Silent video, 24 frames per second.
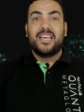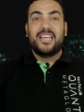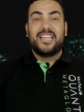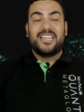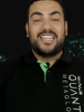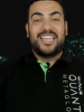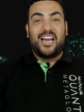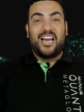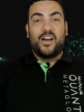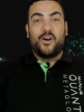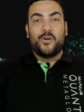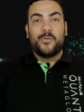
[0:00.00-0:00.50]

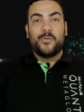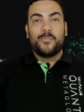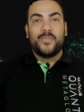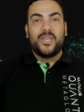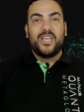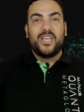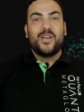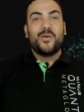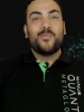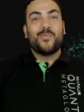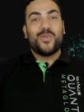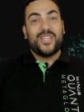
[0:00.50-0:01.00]
Now,
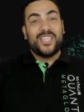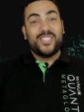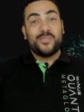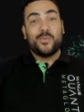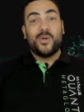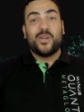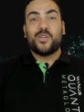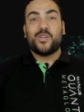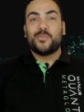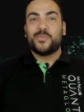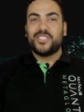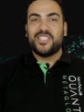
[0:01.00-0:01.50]
please
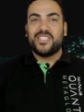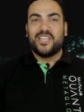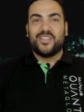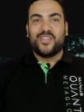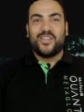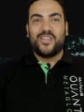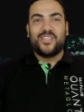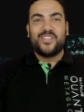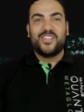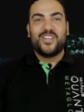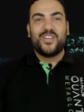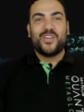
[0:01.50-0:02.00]
welcome
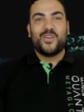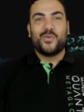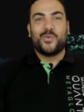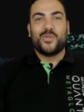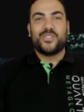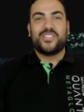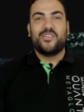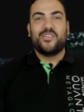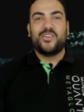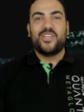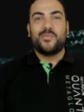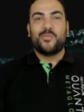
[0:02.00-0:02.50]
Serdal, who will
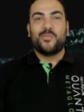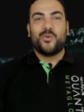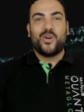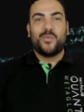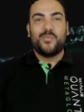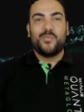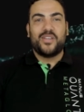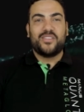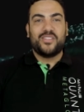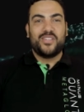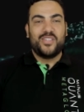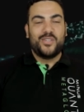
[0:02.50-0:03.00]
tell you more
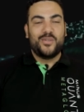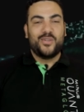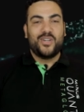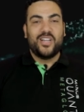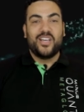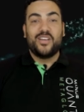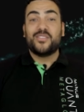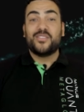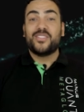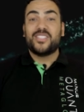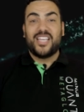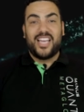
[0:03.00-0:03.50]
about the new
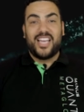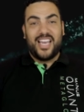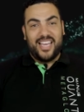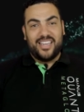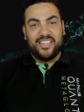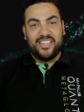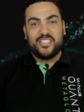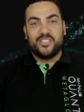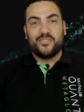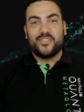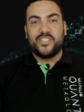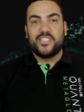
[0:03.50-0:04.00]
gloves and
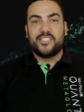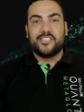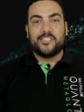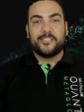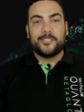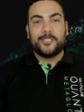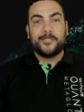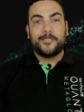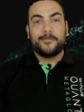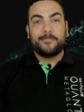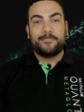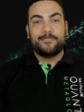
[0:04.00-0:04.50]
its features.